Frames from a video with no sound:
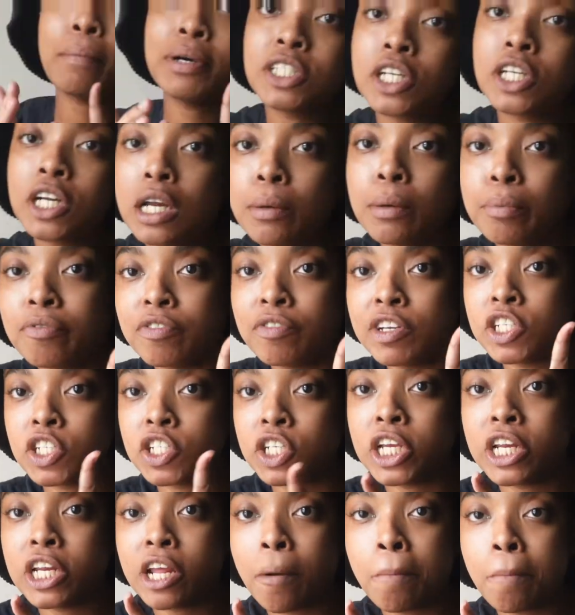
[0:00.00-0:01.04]
Let's hurry up and finish
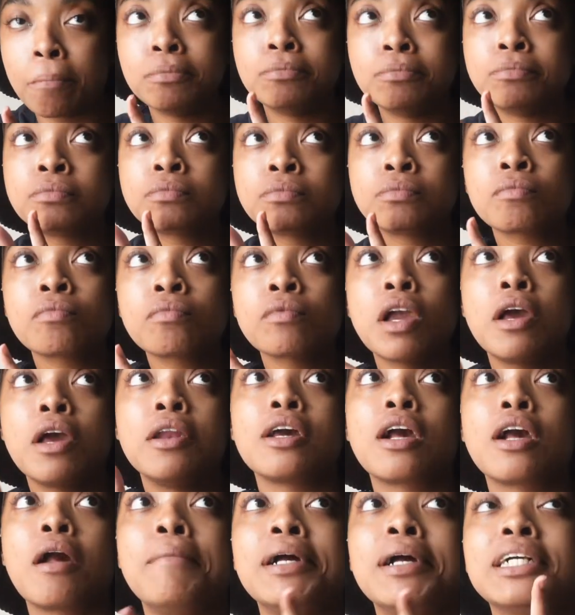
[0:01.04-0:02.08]
eating and
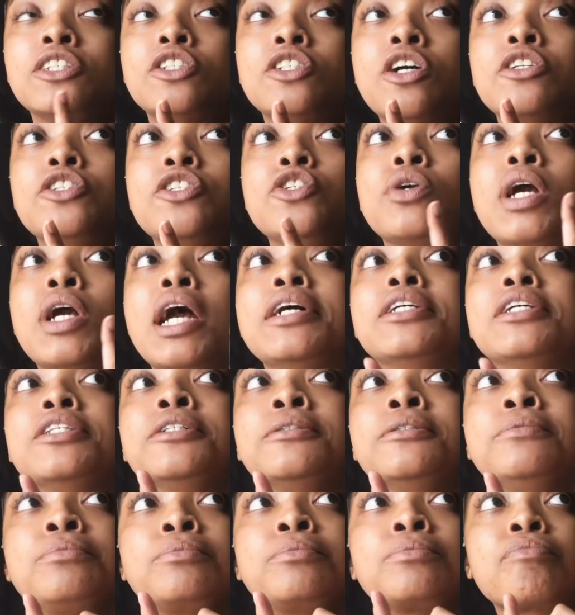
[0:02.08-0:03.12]
then come back and talk to you guys.
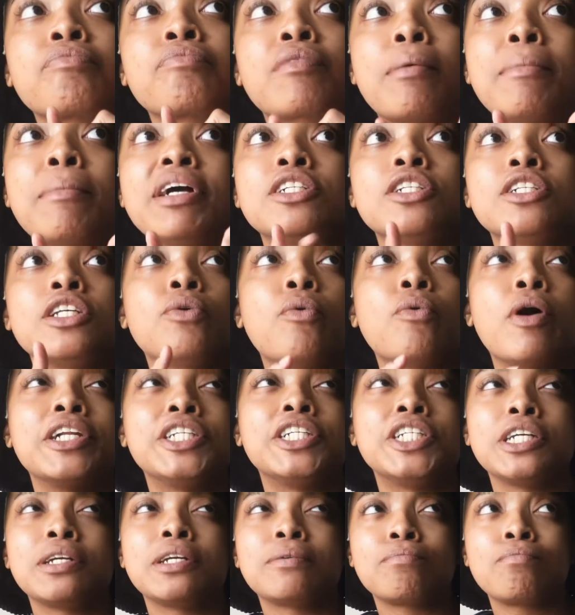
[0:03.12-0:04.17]
I'm actually
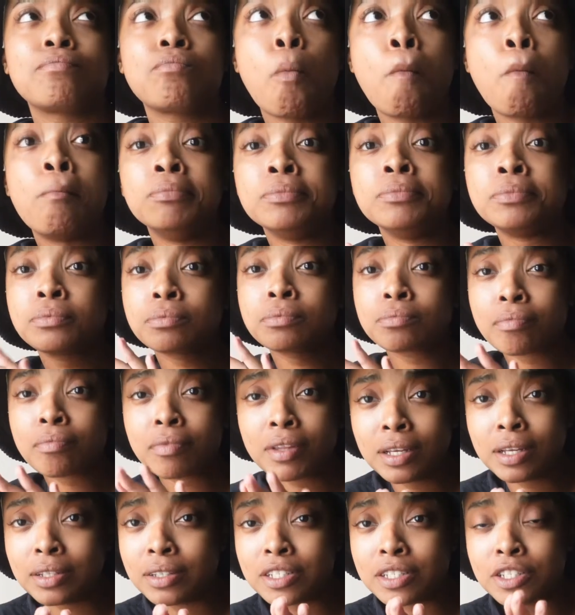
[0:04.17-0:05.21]
watching
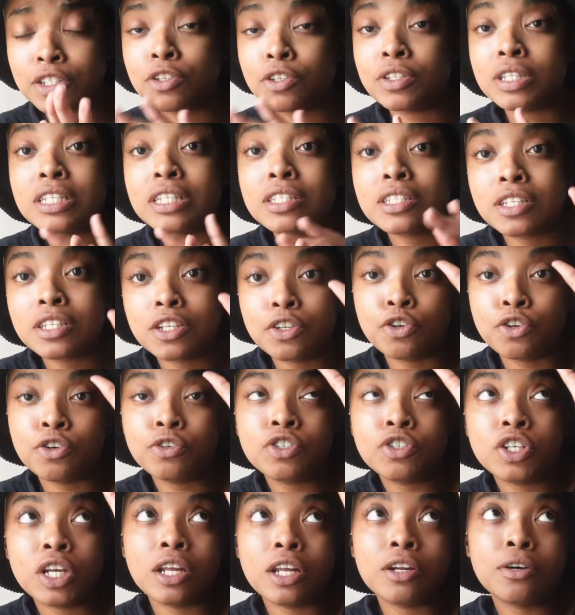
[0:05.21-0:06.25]
this is a new
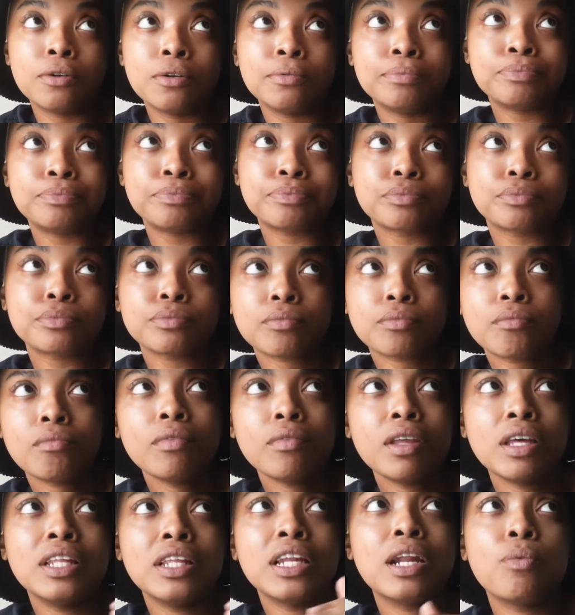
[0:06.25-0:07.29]
channel
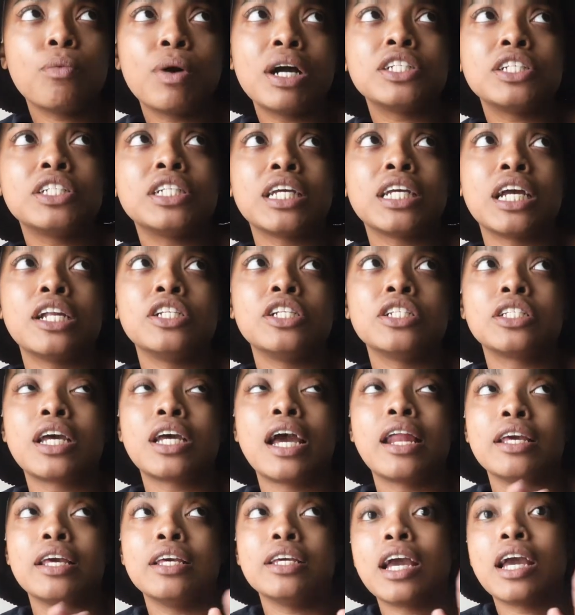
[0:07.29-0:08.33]
that I'm watching. It
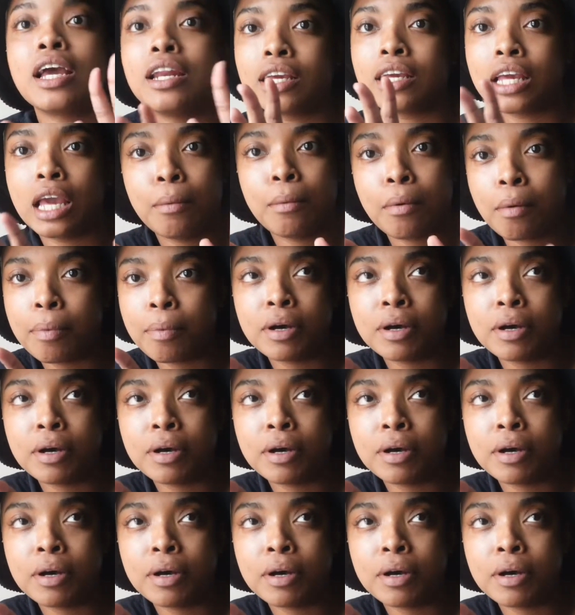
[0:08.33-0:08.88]
came up